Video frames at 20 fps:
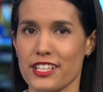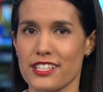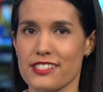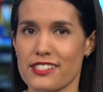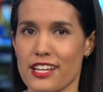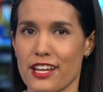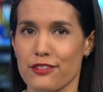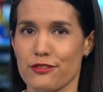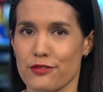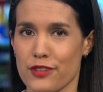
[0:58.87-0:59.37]
It's
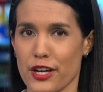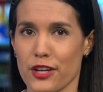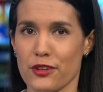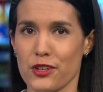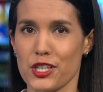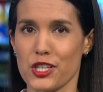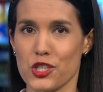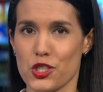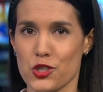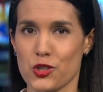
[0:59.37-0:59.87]
that
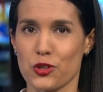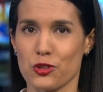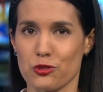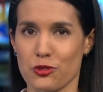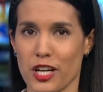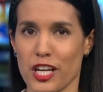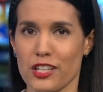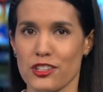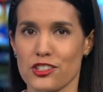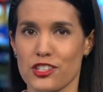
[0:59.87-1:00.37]
very
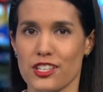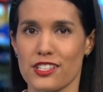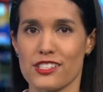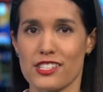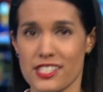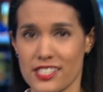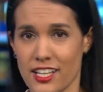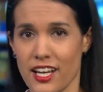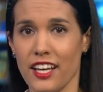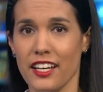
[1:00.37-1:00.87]
short-range
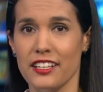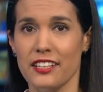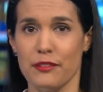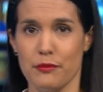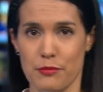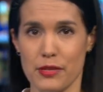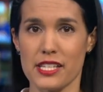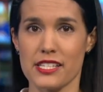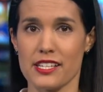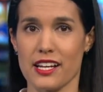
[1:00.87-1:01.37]
Scud
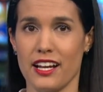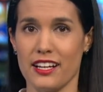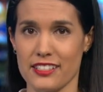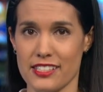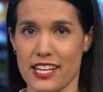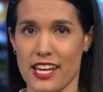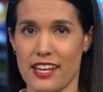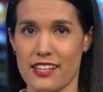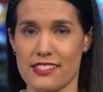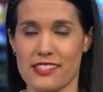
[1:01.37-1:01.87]
missile
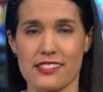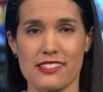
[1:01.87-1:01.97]
test.